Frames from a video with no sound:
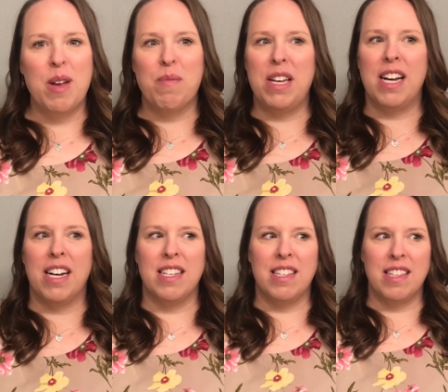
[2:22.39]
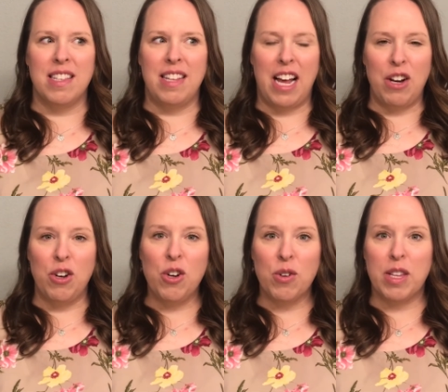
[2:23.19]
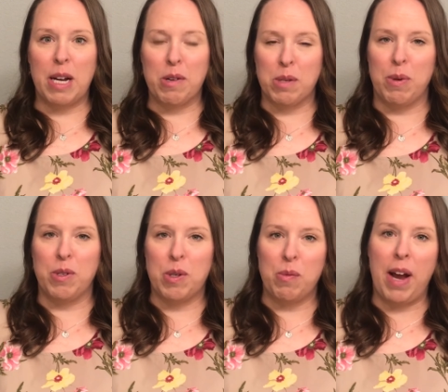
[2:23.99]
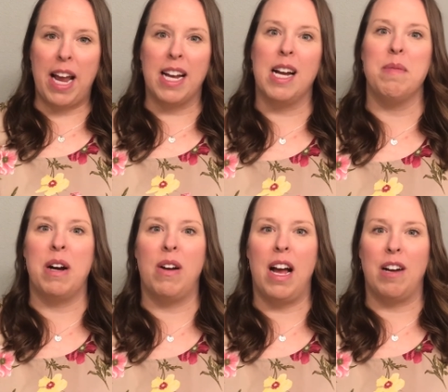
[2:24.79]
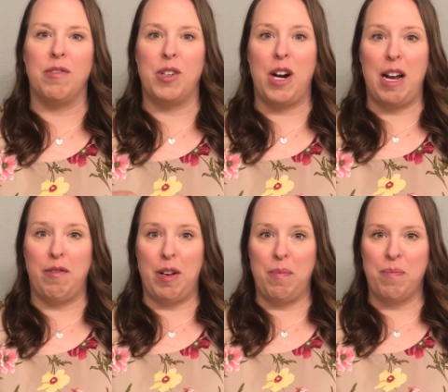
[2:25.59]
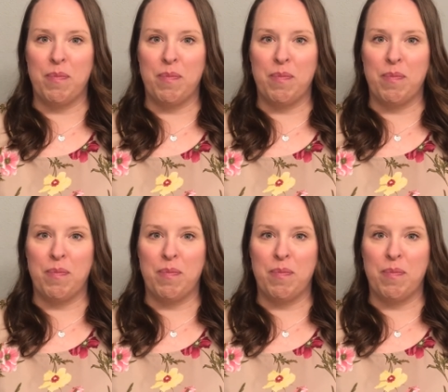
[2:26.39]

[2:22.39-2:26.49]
because they knew that they were supposed to wait and come out after Ivy.